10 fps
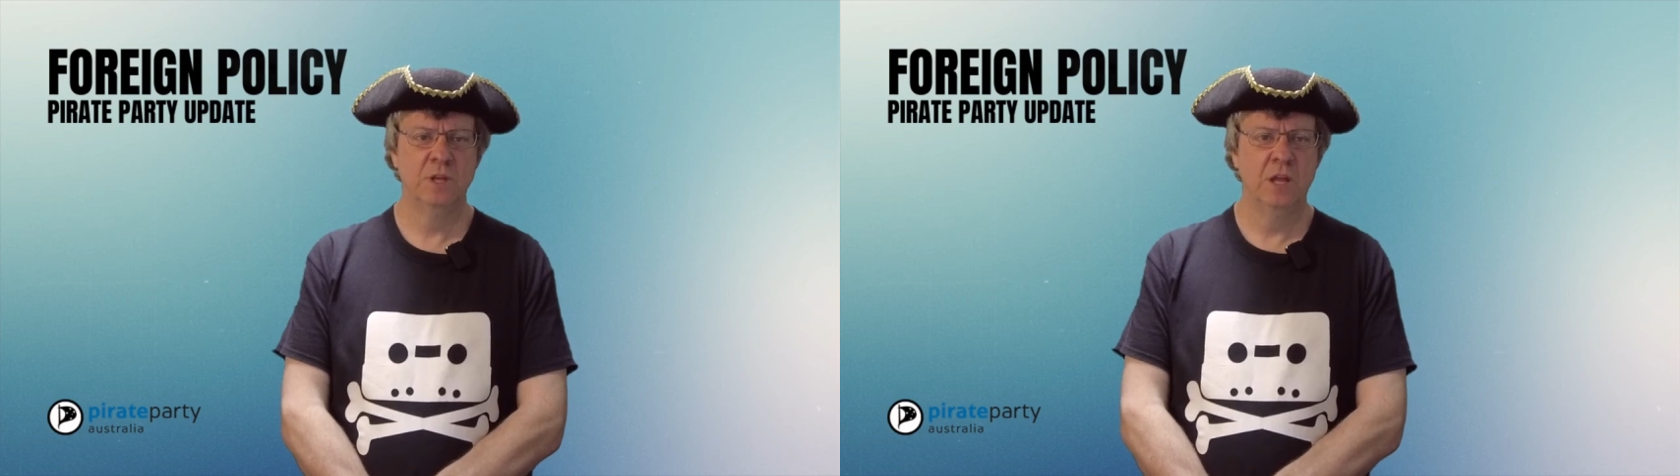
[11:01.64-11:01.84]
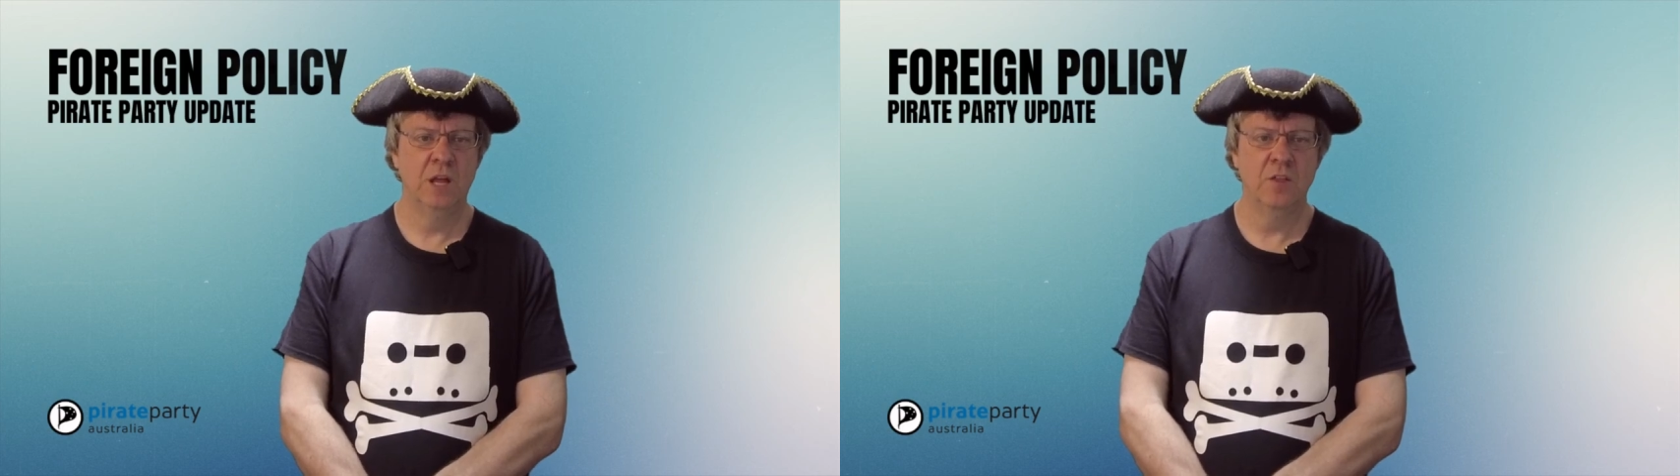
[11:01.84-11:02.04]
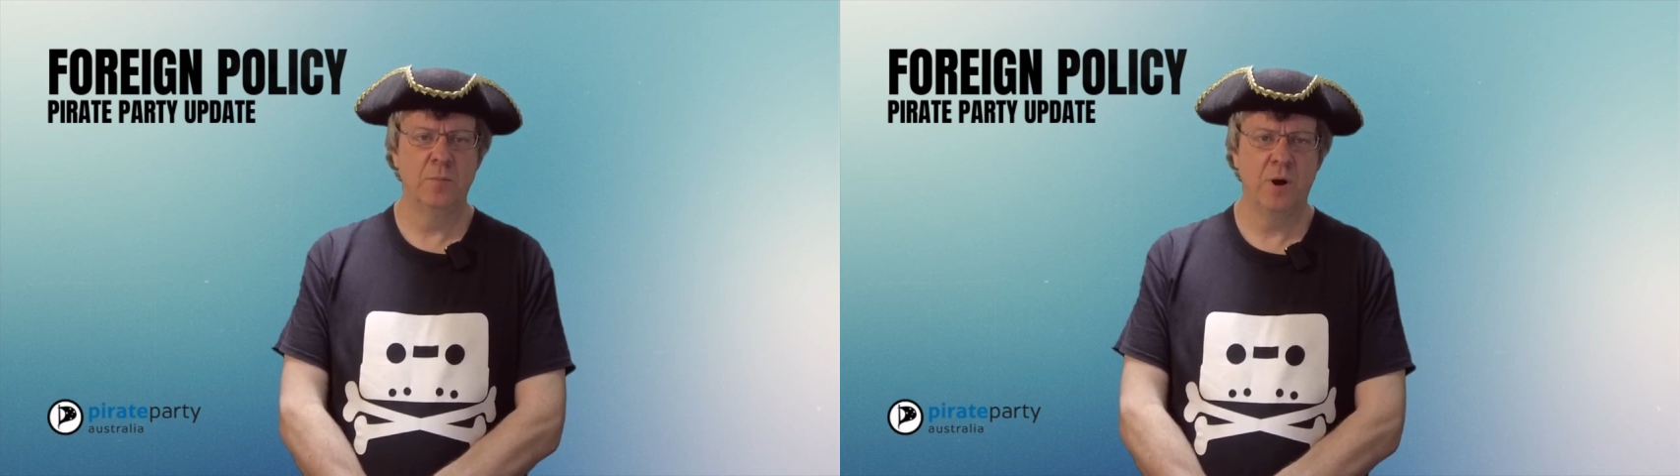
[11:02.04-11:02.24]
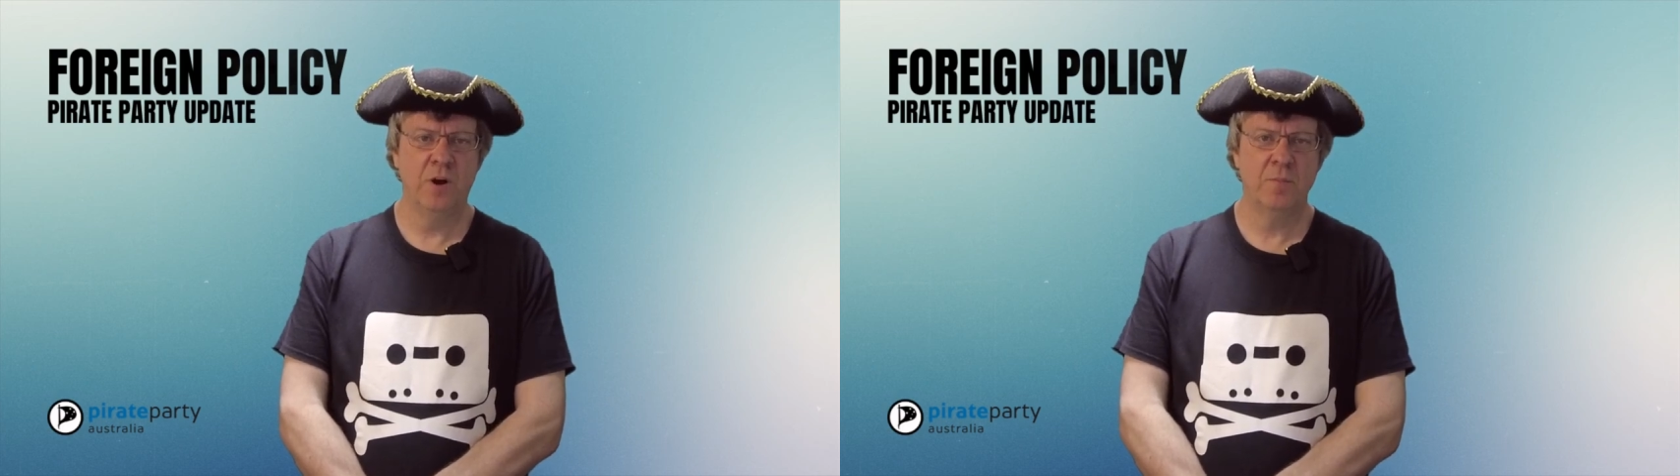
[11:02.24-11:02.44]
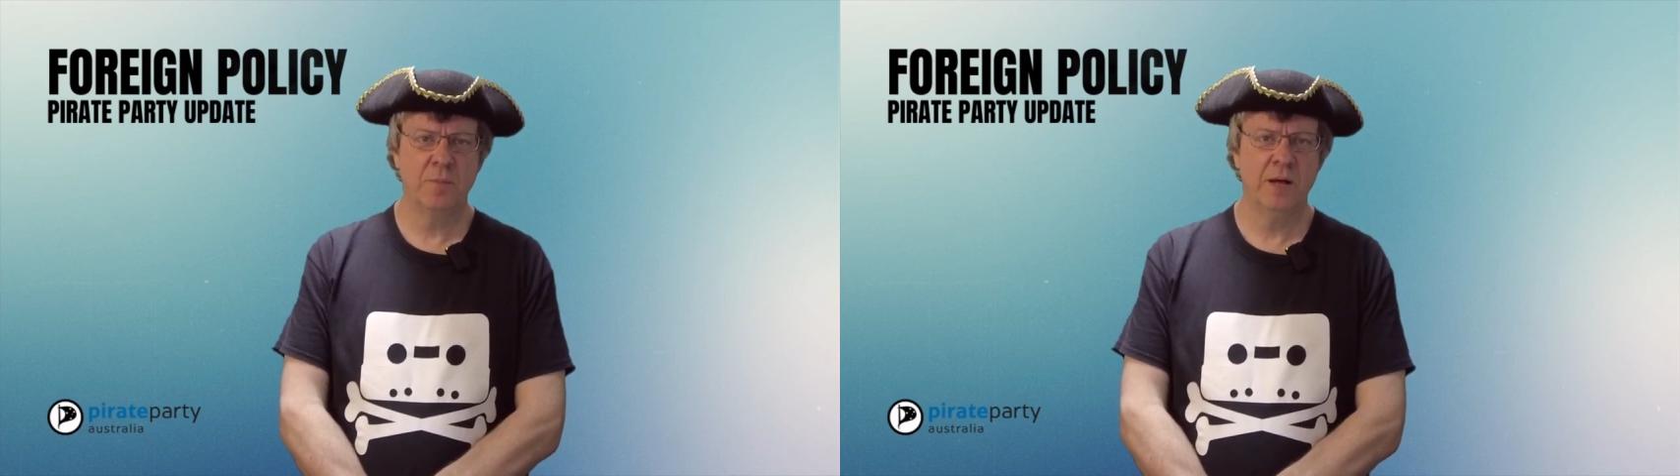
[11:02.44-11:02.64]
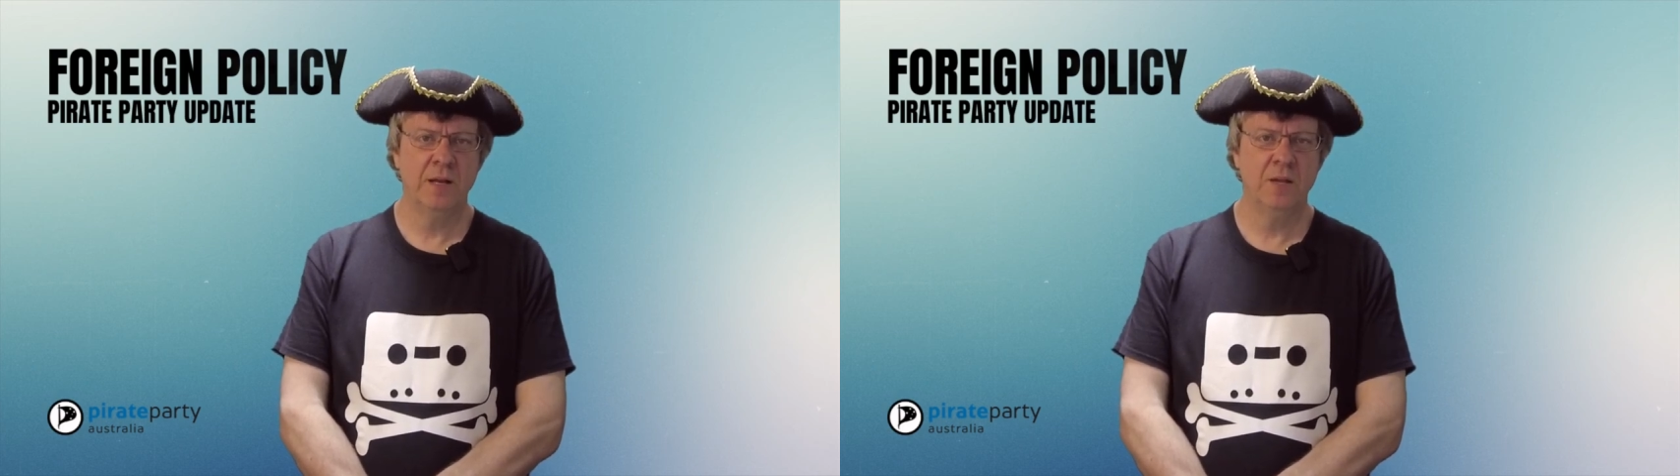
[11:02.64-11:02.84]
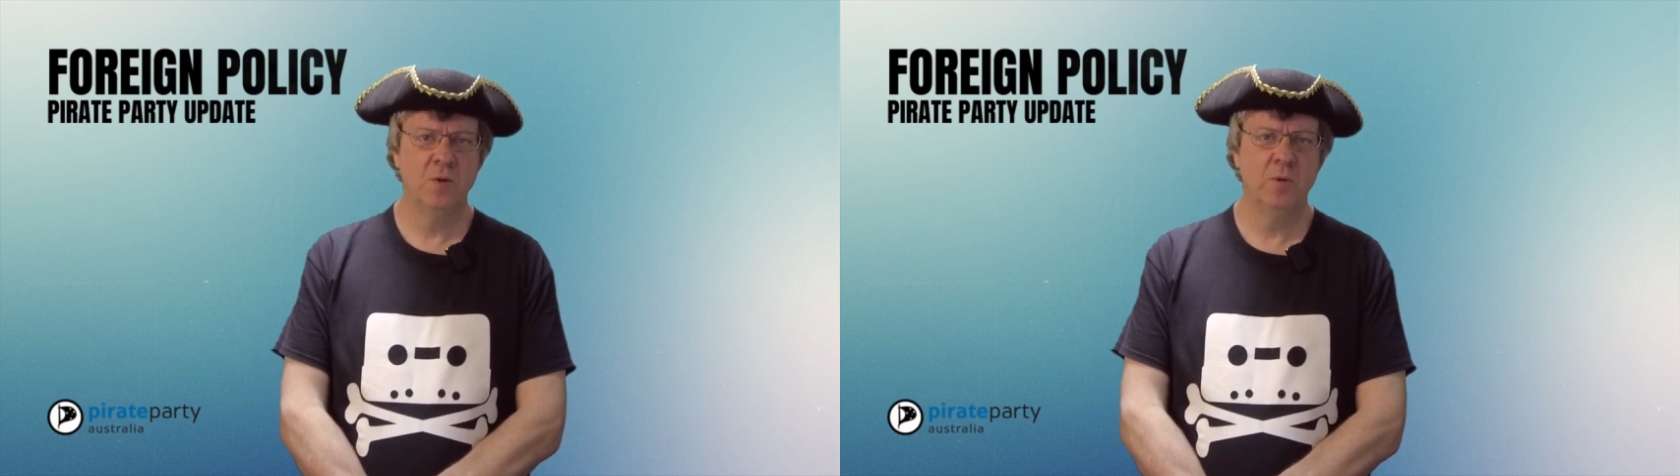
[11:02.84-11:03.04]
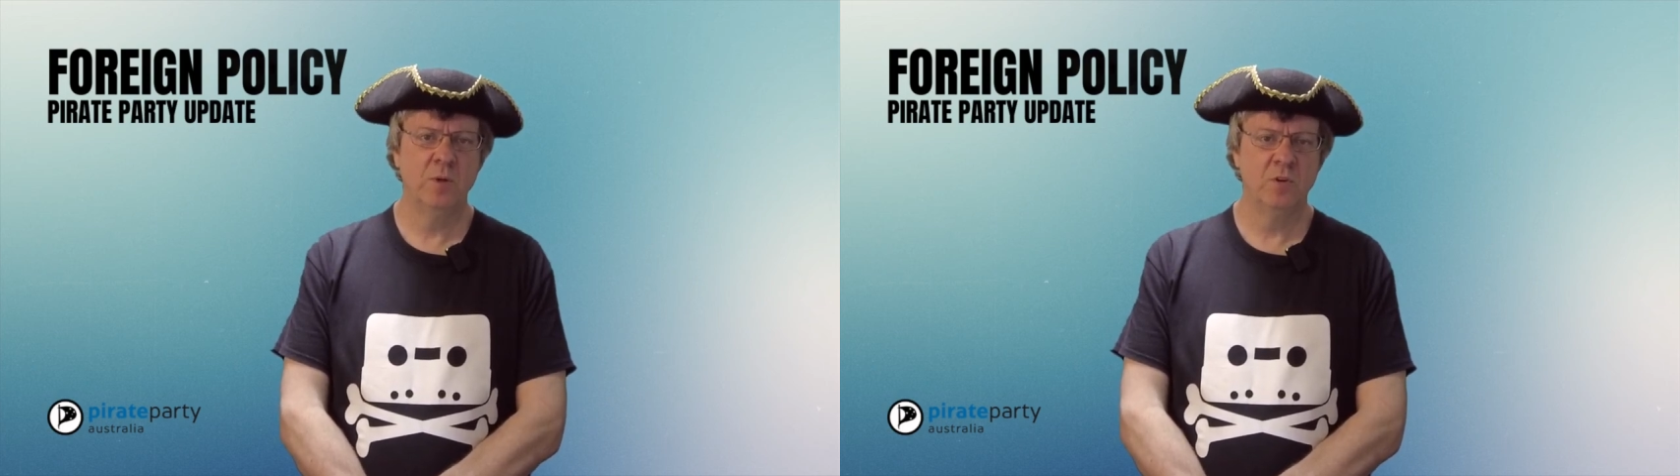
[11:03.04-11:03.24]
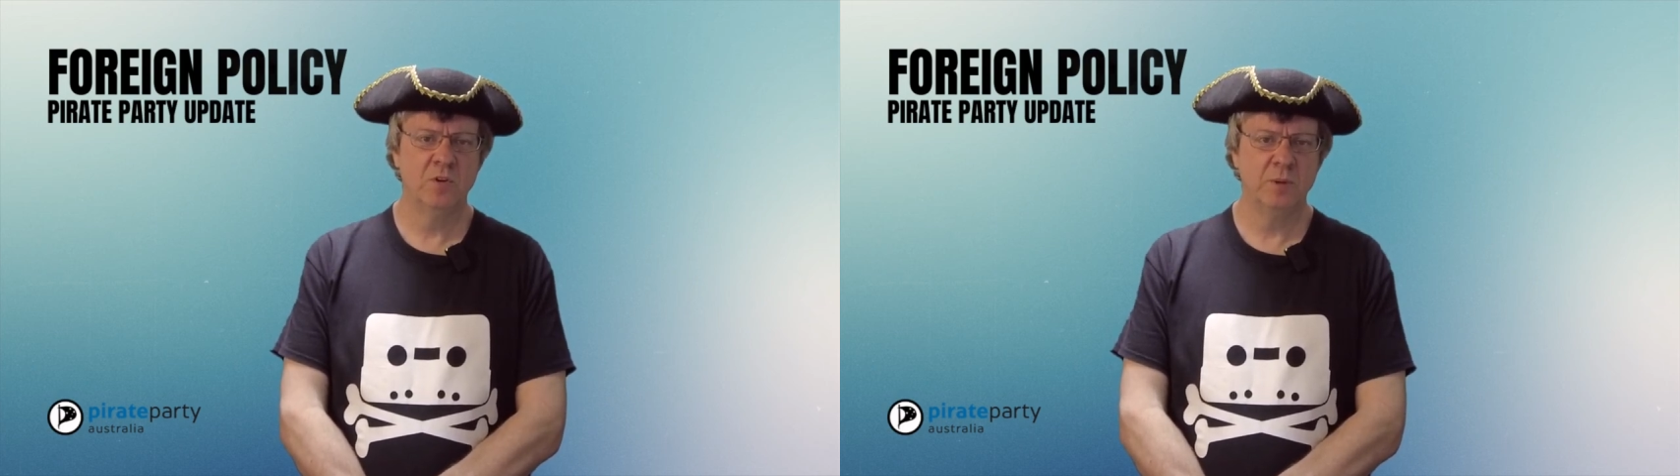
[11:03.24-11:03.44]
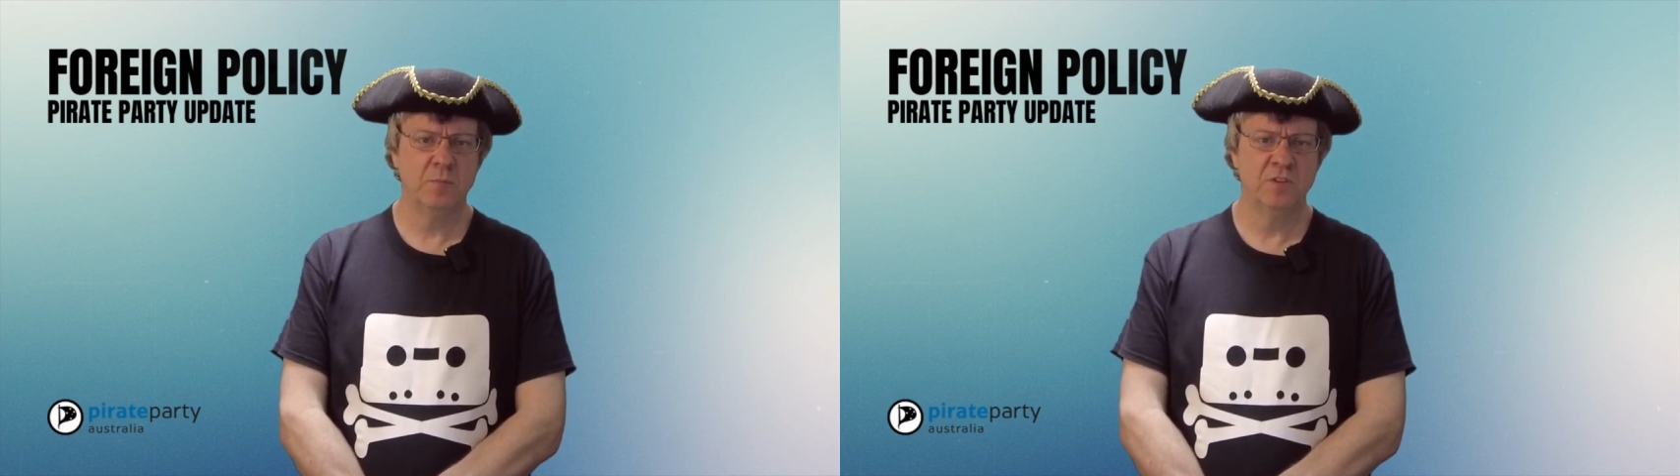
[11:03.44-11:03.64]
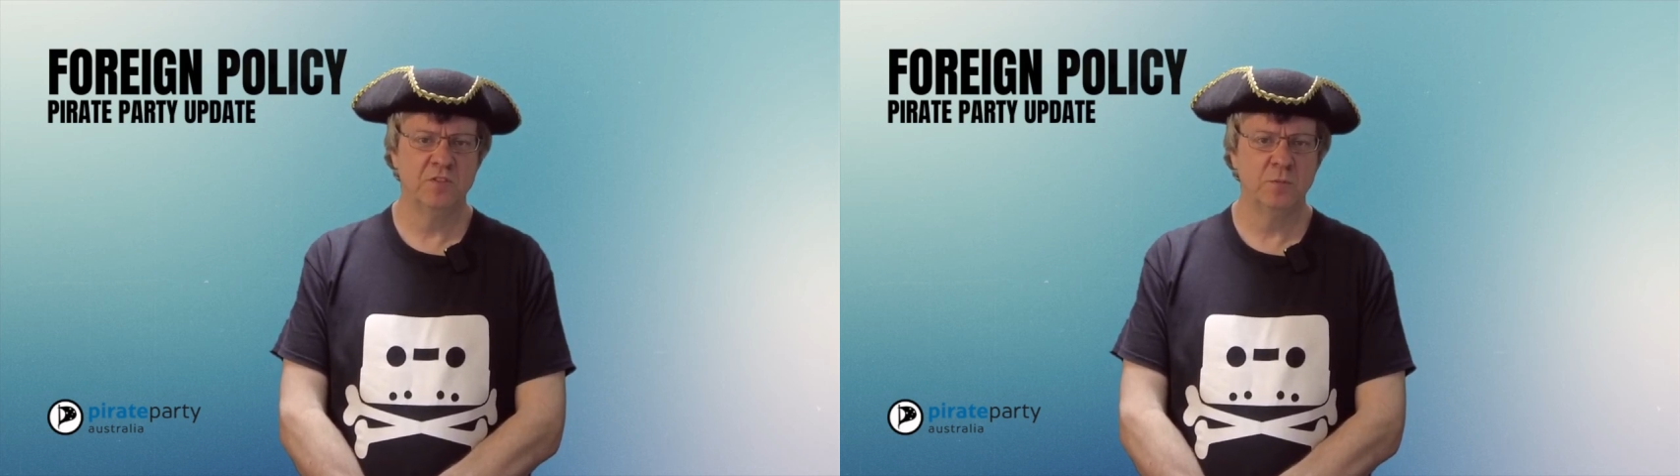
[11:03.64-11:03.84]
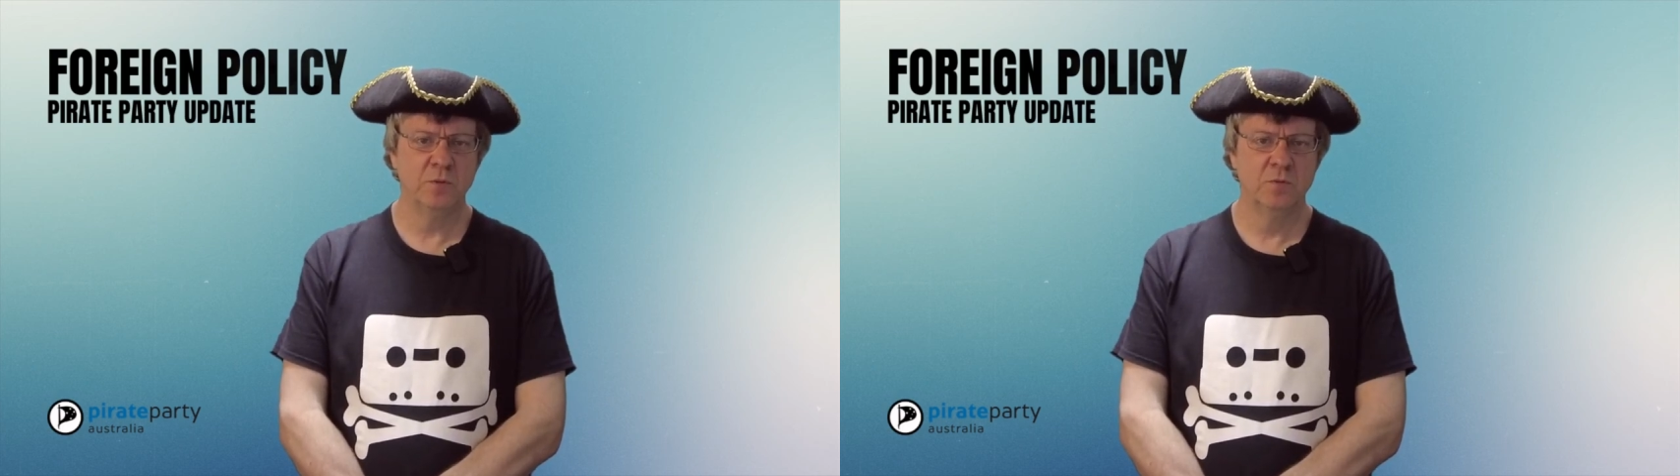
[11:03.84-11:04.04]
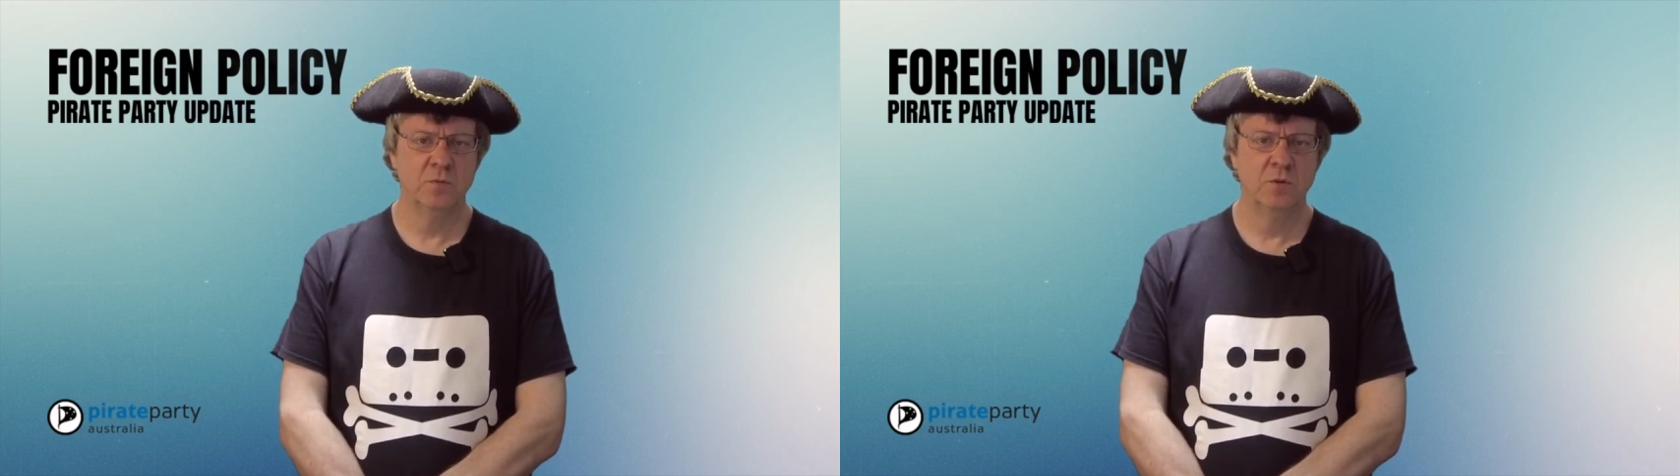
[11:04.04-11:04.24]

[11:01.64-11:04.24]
In the Pirate Party, we want to be principled.